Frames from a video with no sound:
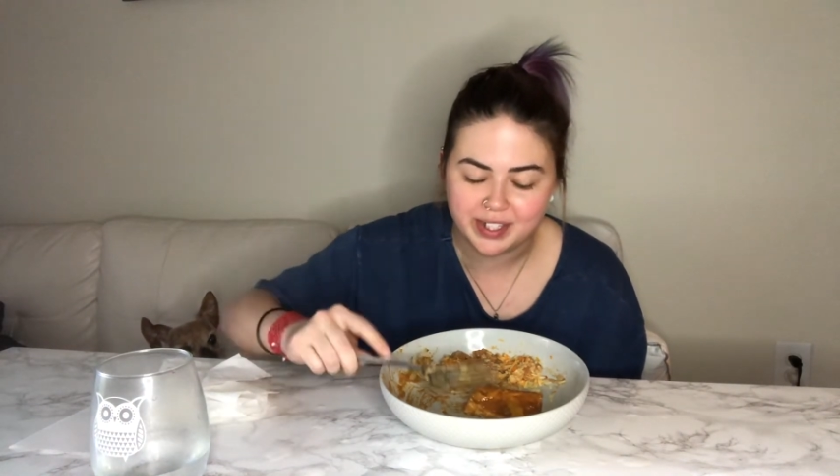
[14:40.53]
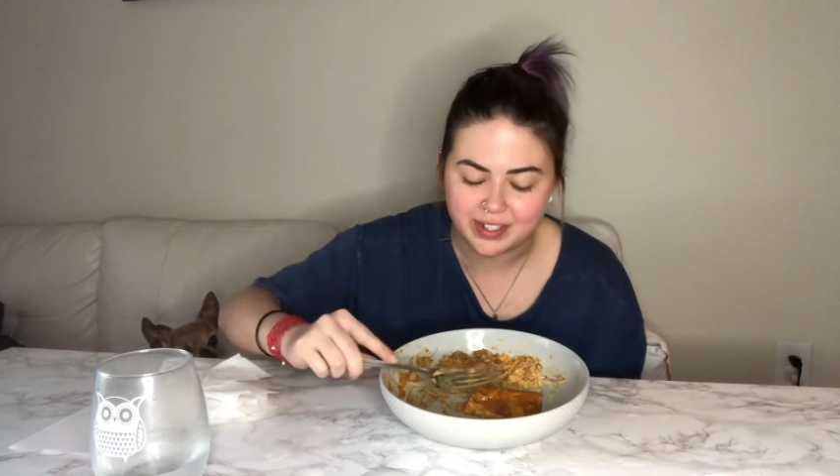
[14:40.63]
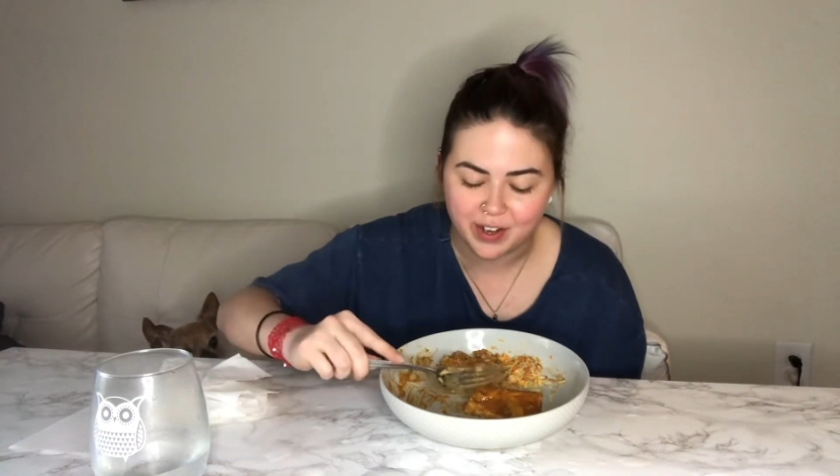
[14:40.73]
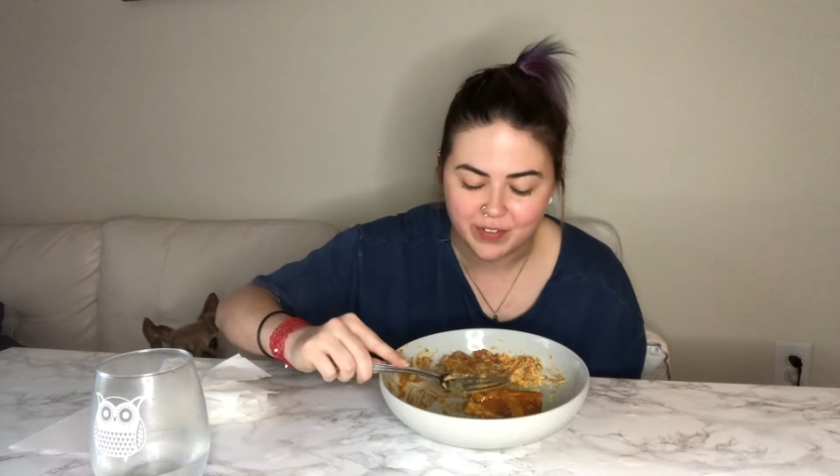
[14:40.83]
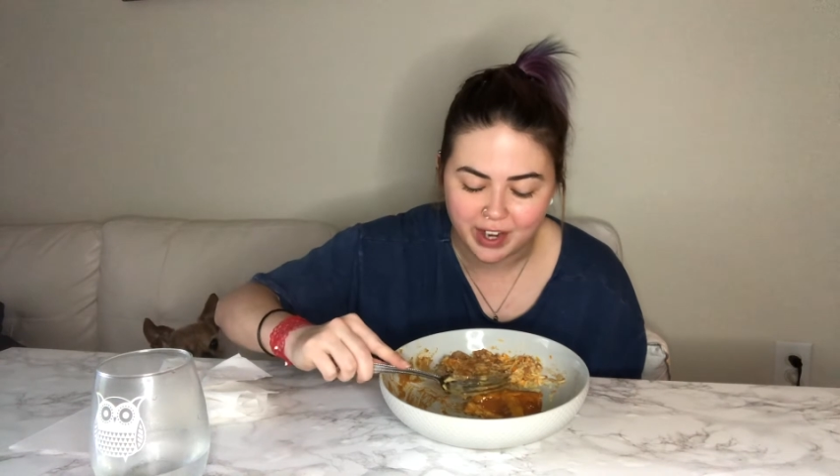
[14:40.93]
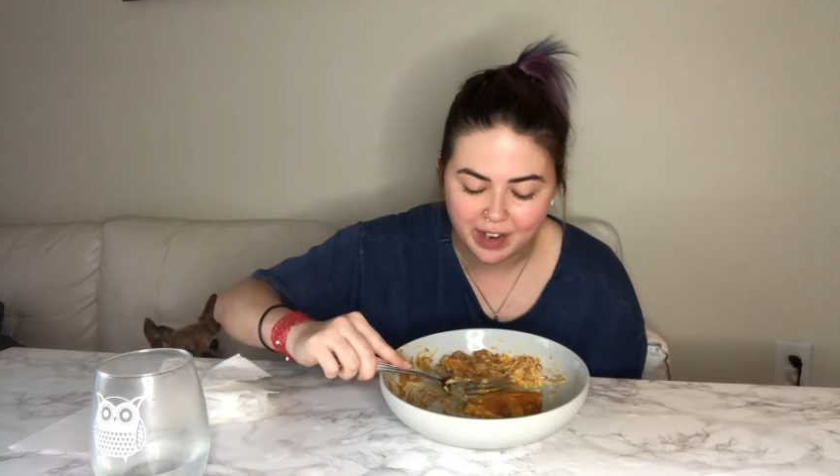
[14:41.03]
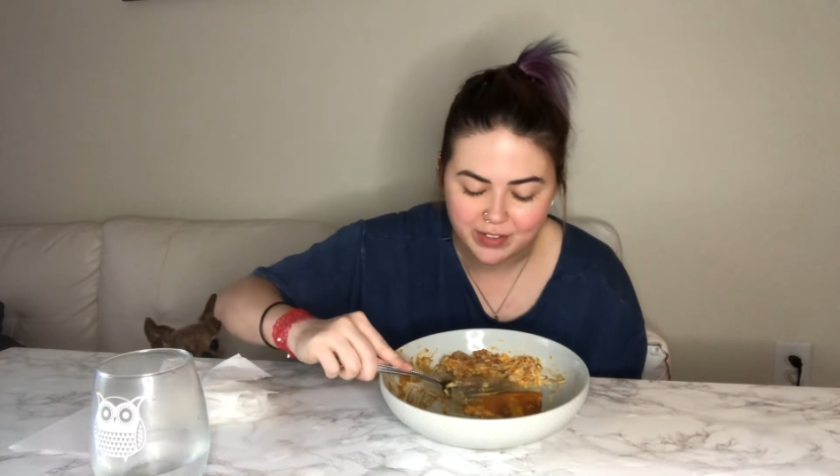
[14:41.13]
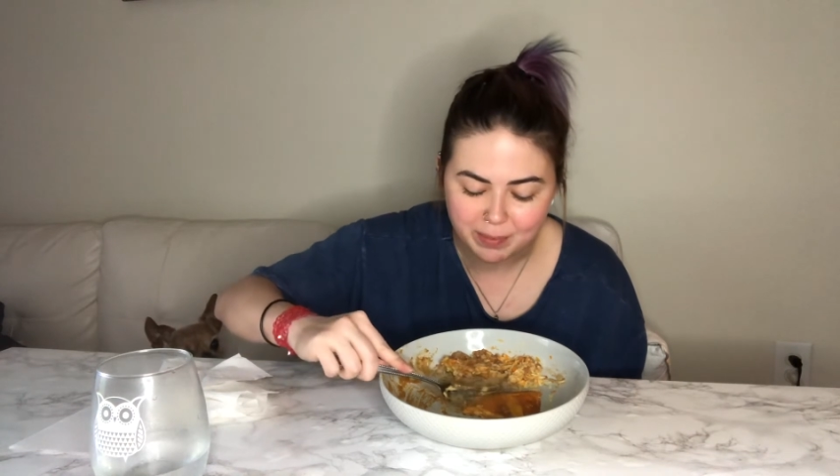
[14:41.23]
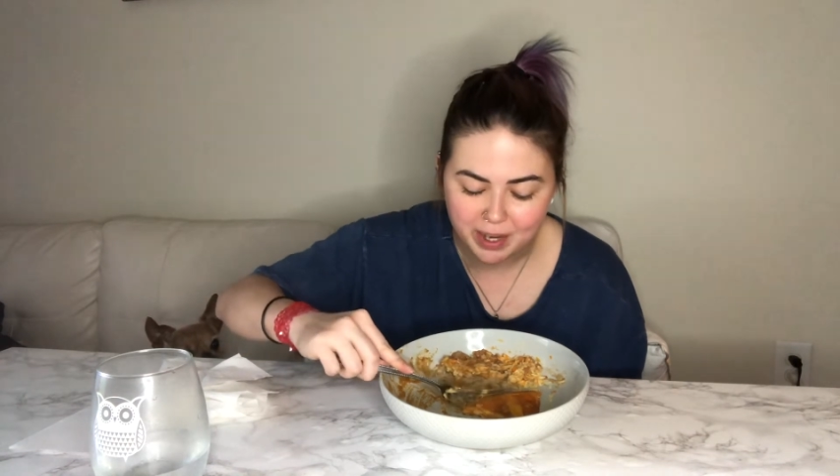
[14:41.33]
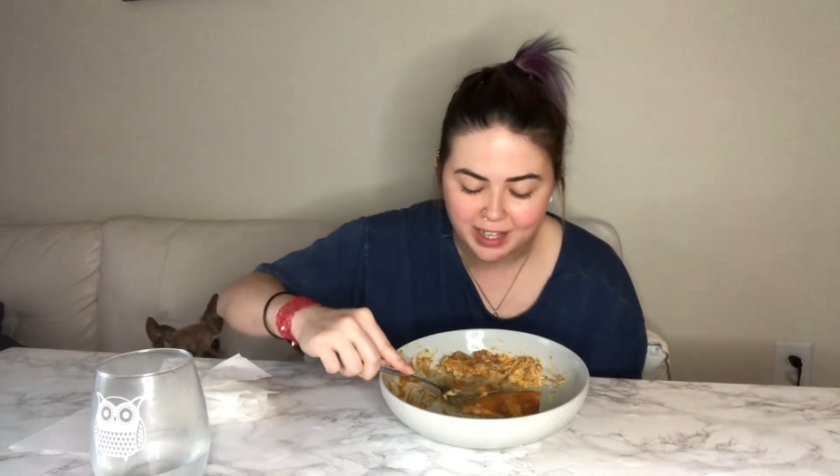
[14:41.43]
stuff that I have
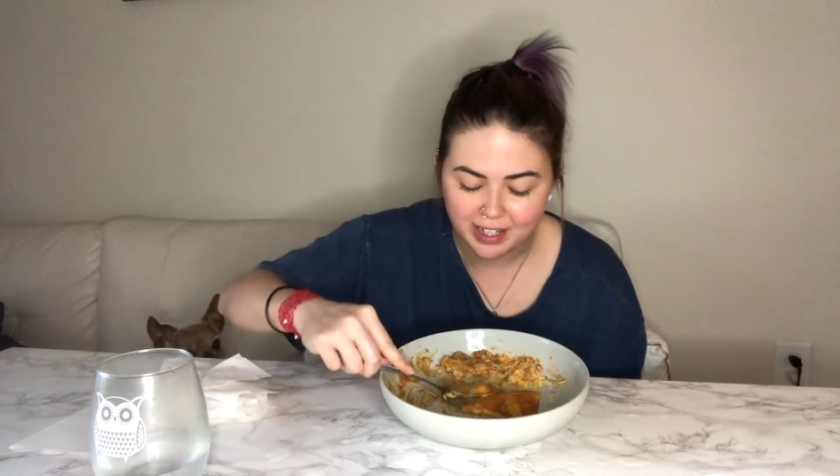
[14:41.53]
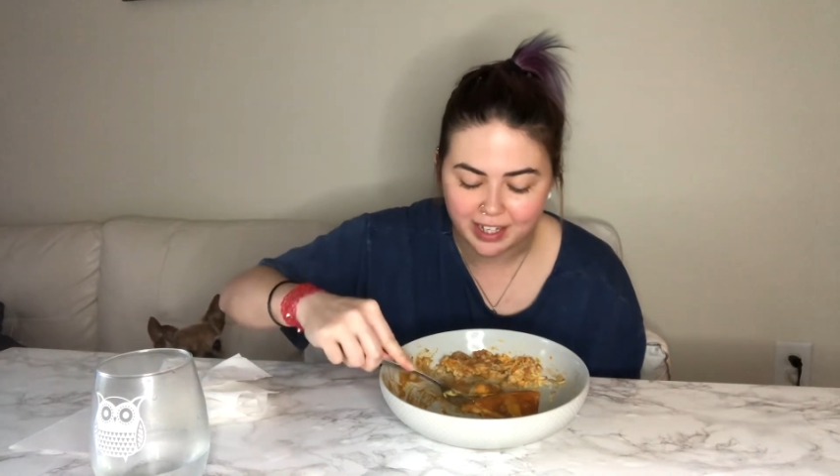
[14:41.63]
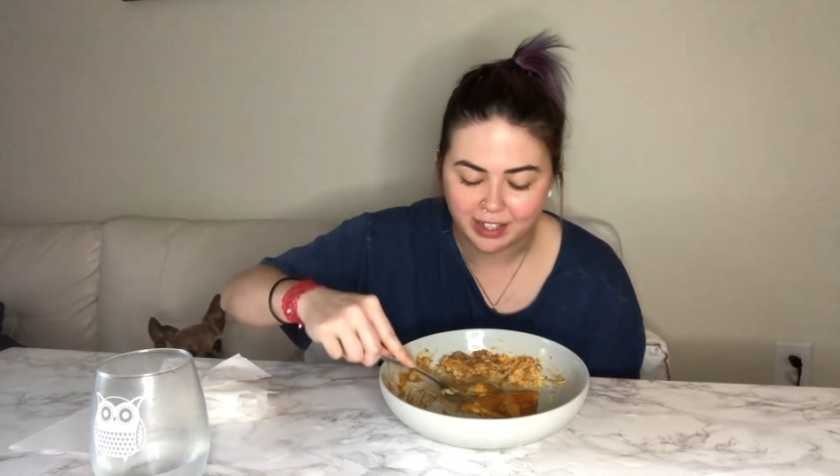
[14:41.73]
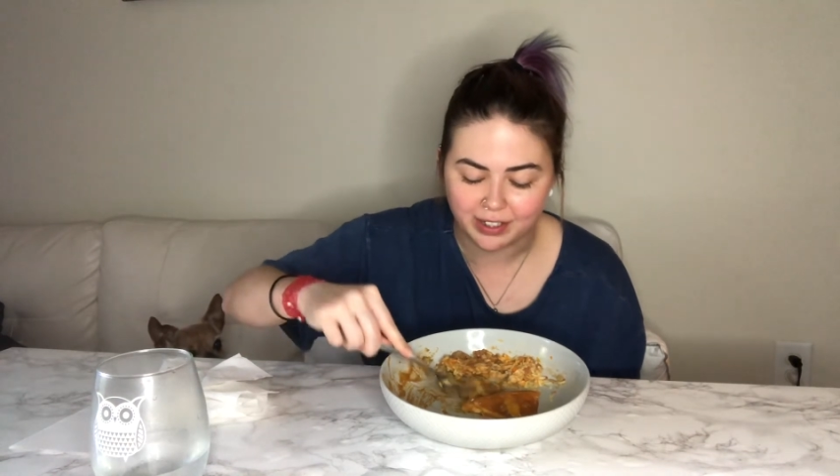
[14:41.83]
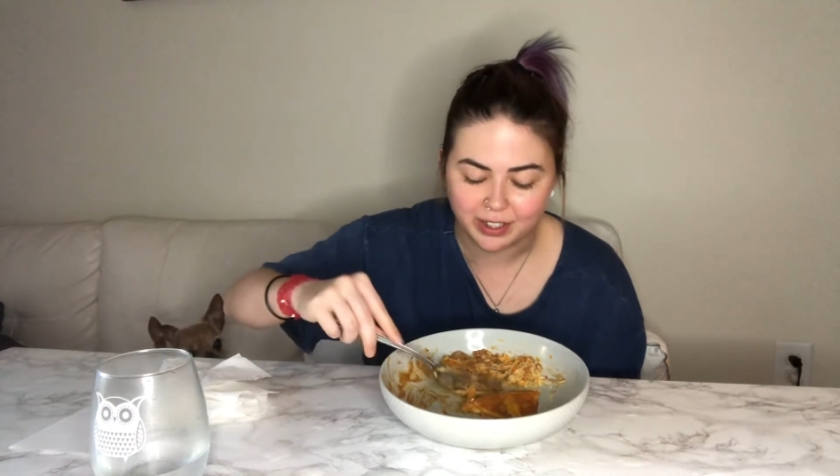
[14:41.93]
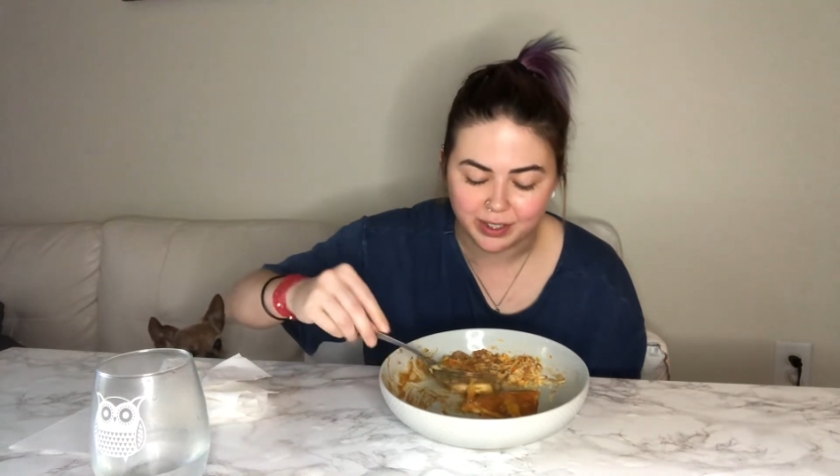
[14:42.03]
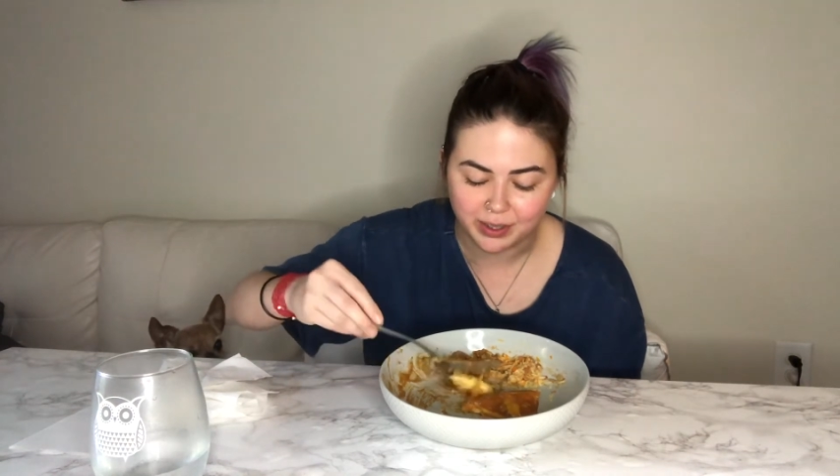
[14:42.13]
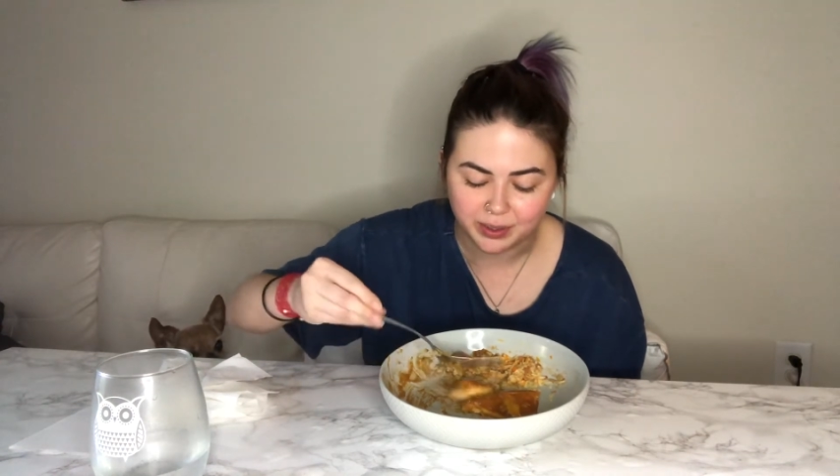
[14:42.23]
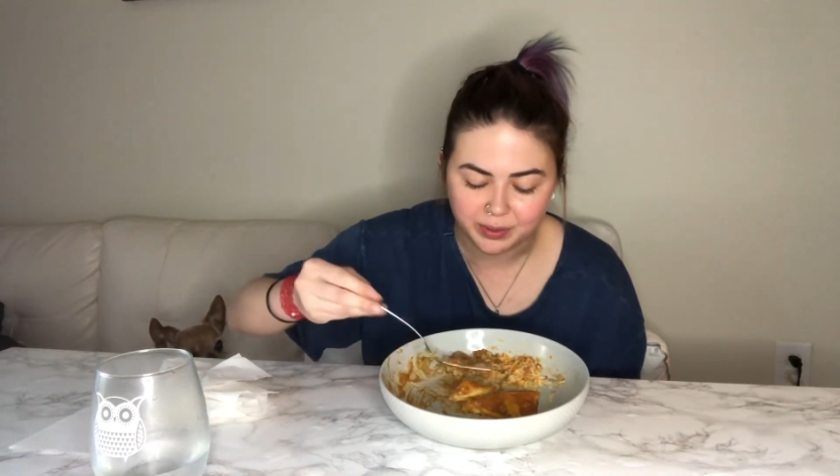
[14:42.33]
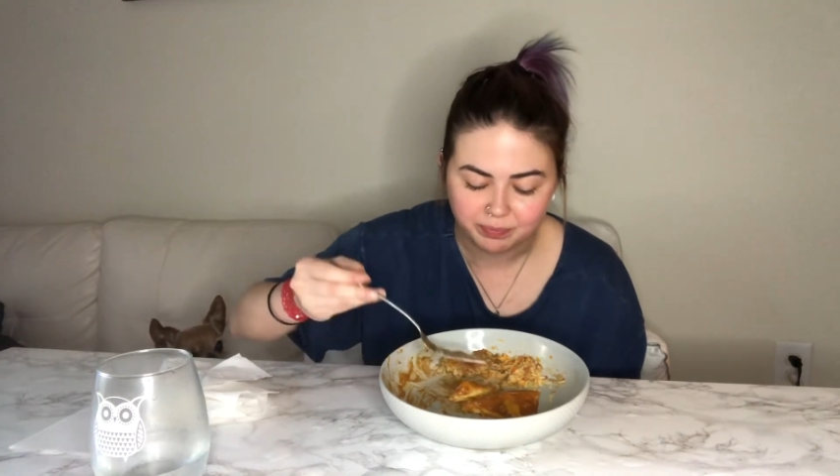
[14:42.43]
to pay? Like,
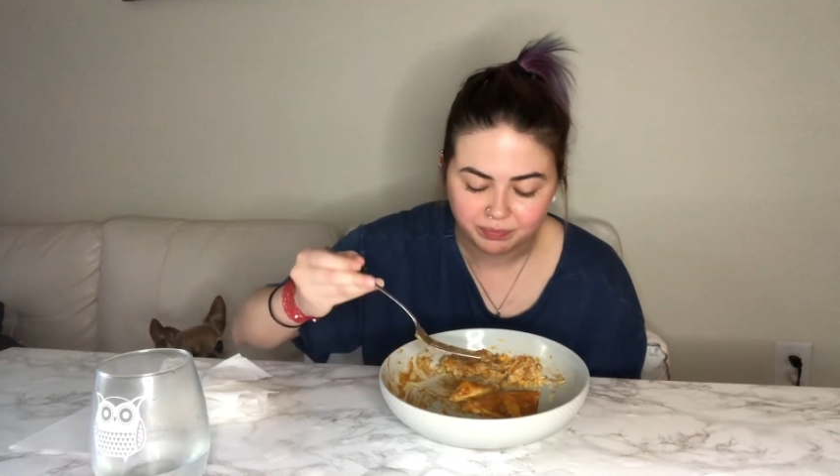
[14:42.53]
hello.